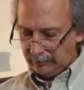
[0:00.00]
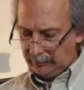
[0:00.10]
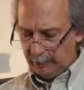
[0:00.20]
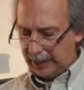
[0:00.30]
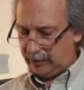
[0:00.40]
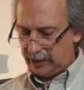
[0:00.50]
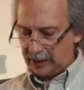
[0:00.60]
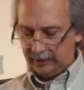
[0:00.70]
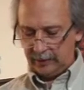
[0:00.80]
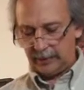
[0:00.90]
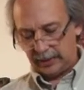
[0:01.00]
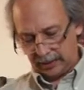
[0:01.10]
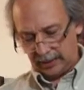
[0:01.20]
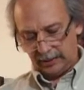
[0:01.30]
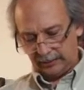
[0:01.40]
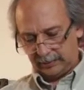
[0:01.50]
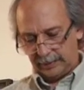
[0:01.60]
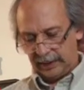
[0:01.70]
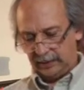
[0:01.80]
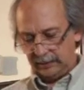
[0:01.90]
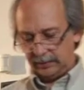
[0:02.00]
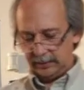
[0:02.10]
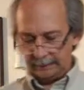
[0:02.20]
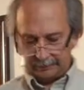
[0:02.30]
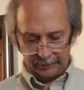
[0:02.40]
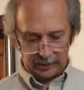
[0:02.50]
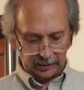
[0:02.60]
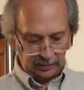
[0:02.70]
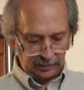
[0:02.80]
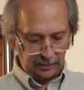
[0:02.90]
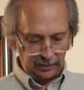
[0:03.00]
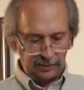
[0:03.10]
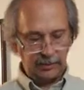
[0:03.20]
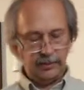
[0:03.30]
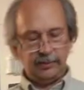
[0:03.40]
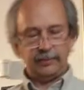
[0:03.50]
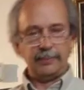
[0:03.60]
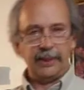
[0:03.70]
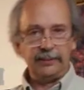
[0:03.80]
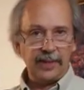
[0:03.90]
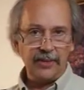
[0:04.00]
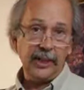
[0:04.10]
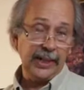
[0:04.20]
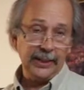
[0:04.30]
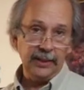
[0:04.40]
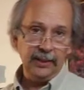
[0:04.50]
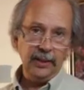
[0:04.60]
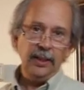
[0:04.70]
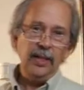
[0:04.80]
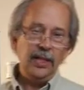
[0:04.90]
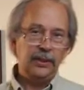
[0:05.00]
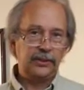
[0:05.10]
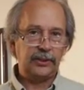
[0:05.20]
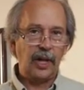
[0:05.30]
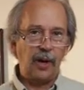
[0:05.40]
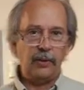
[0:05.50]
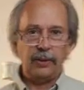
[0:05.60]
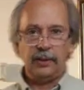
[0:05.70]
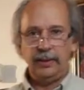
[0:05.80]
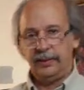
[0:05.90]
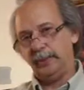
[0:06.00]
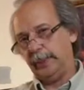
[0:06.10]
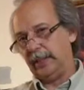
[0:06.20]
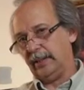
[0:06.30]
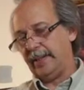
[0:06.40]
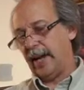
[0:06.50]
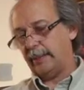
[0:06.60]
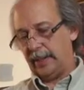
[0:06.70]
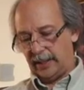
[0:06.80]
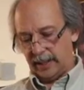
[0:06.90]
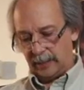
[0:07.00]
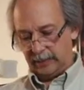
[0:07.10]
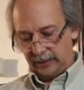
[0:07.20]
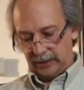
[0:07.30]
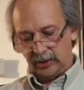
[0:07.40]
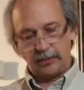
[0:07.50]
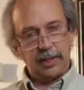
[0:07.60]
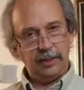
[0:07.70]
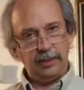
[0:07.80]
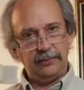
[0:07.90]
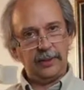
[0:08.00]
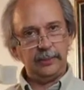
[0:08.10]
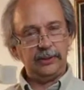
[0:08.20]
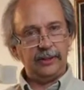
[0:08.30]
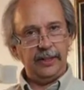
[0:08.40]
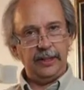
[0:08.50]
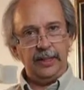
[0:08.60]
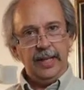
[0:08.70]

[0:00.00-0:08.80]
I do not see what some things that I think I need. So in this particular camera, I would really struggle if I was learning,